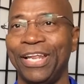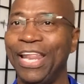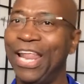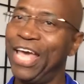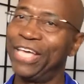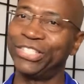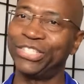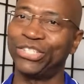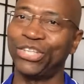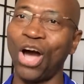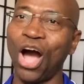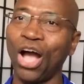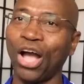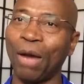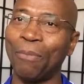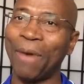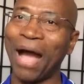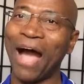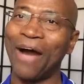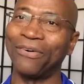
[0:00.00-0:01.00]
let's
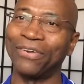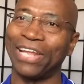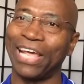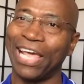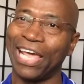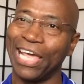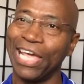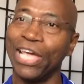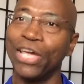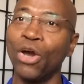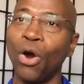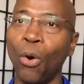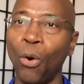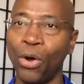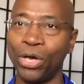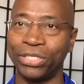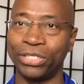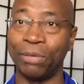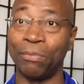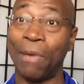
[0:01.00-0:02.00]
talk about
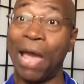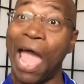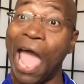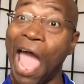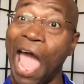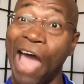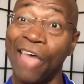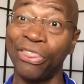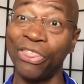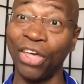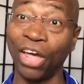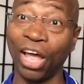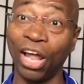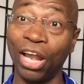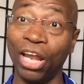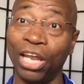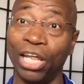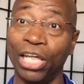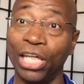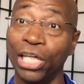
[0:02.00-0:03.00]
egoism,
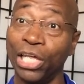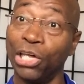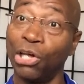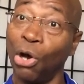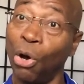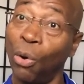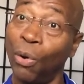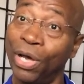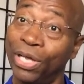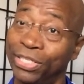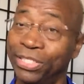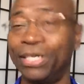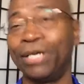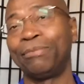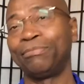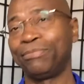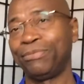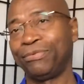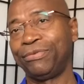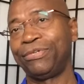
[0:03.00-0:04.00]
ethical
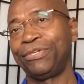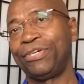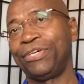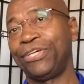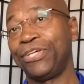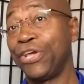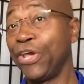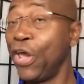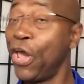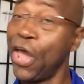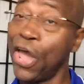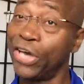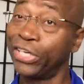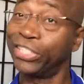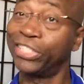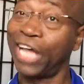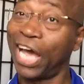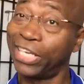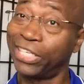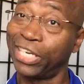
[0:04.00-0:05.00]
egoism.
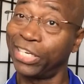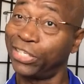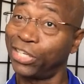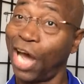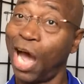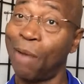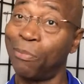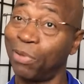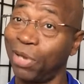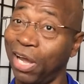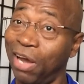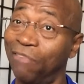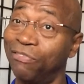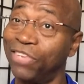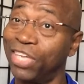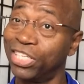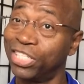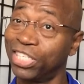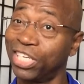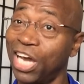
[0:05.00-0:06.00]
Yes, that's a topic
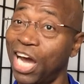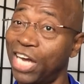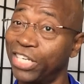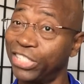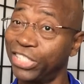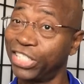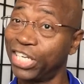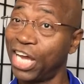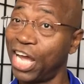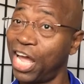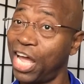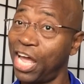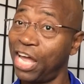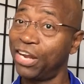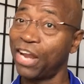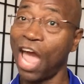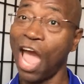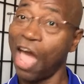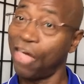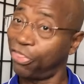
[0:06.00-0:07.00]
of
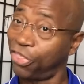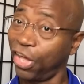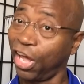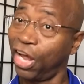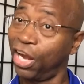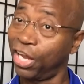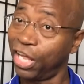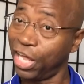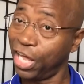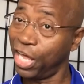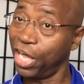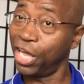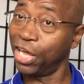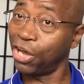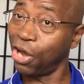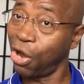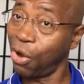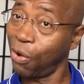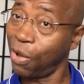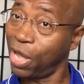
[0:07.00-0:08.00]
discussion, ethical
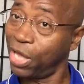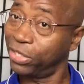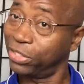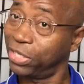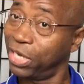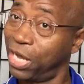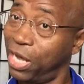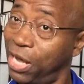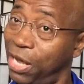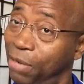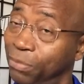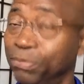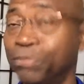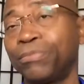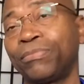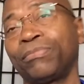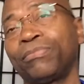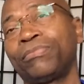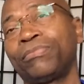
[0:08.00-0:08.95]
egoism.